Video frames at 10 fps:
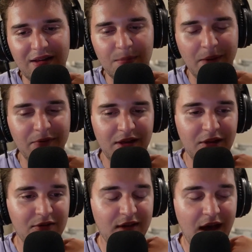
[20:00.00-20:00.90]
Beverly
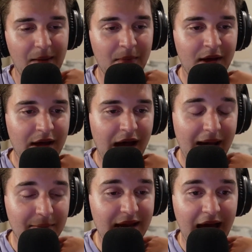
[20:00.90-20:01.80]
Hills Cop.
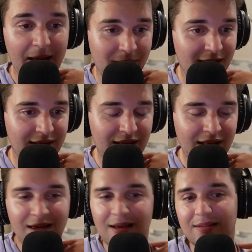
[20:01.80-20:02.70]
I mean, I picked it
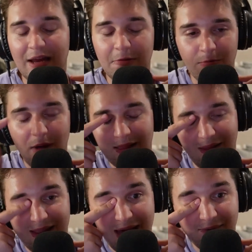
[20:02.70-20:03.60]
because I
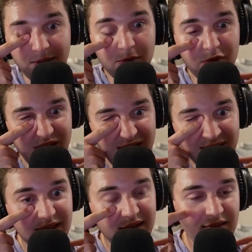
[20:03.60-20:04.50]
like having a movie
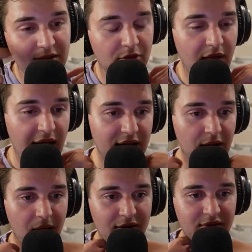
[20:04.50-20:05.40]
that doesn't rely on the
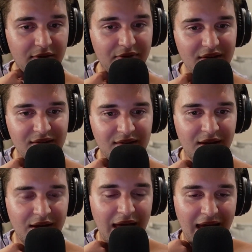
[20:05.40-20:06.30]
box office,
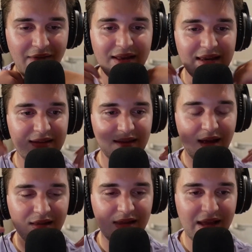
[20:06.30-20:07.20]
having that
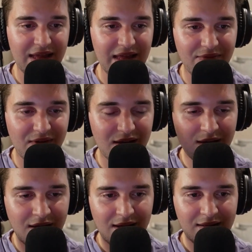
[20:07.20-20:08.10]
solid, like, even
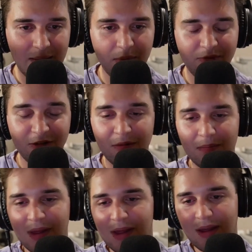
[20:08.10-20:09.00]
type of
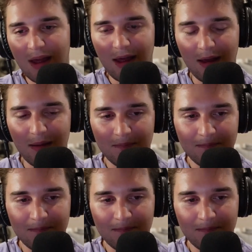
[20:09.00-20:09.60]
film. Um,